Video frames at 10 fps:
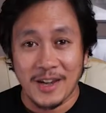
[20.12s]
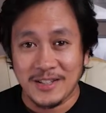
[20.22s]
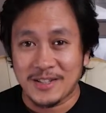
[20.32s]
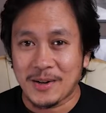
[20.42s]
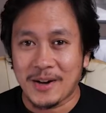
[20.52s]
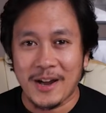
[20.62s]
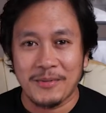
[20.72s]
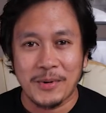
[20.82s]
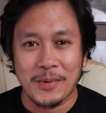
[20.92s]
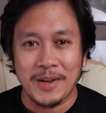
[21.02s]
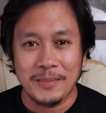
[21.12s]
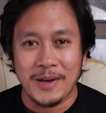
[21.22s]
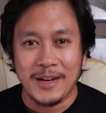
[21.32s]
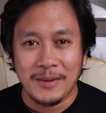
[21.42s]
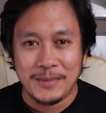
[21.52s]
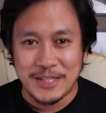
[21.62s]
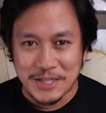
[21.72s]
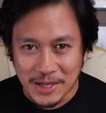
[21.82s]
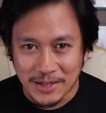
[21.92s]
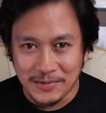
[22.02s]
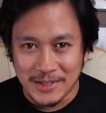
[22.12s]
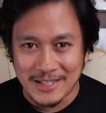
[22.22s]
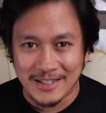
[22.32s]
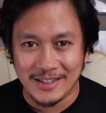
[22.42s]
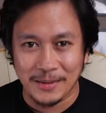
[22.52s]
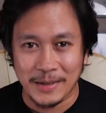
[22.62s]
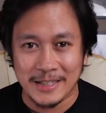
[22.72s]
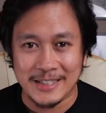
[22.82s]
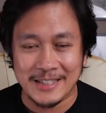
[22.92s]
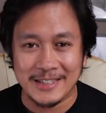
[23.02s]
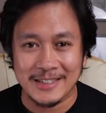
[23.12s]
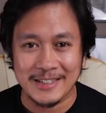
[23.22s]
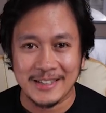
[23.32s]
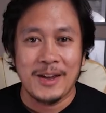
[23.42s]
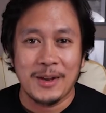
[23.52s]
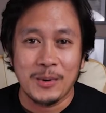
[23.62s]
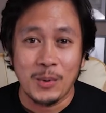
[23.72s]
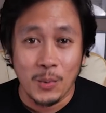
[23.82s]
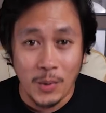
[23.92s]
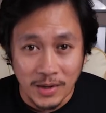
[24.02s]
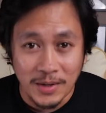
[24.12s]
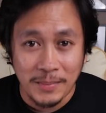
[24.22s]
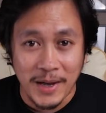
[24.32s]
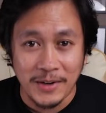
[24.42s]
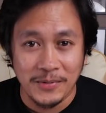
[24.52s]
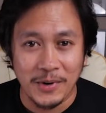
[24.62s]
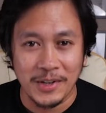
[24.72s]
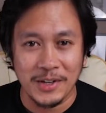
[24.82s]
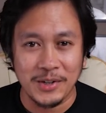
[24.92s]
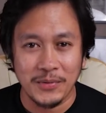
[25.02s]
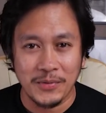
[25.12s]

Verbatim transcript: Okay, so hi everyone. My name is John Vincent Labata and welcome back for another